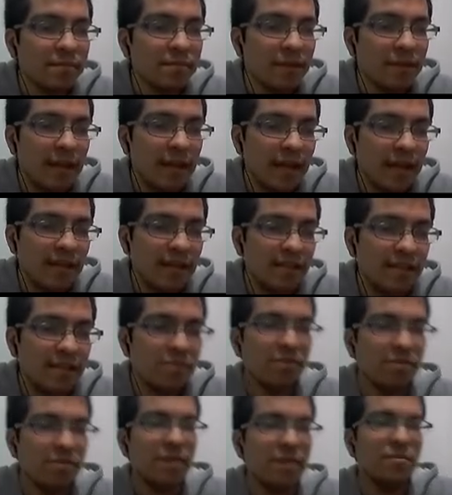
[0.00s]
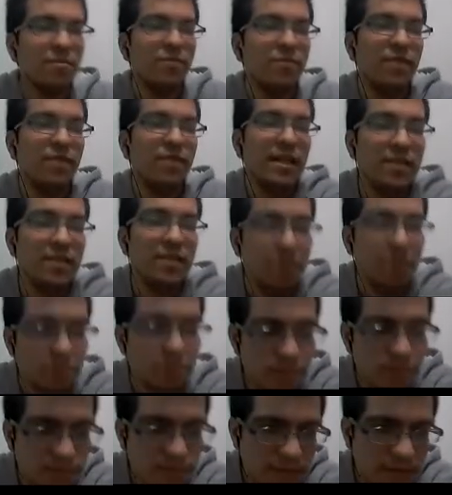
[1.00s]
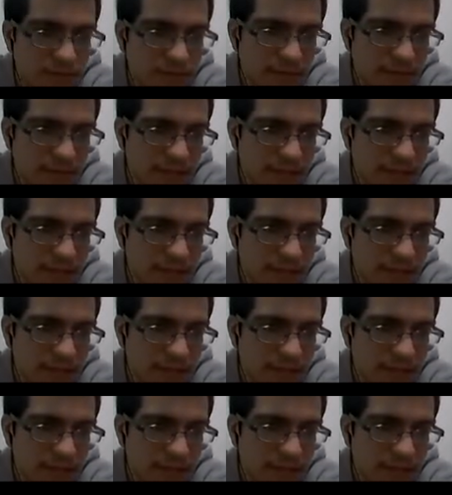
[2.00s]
an histogram of latitudes, and we can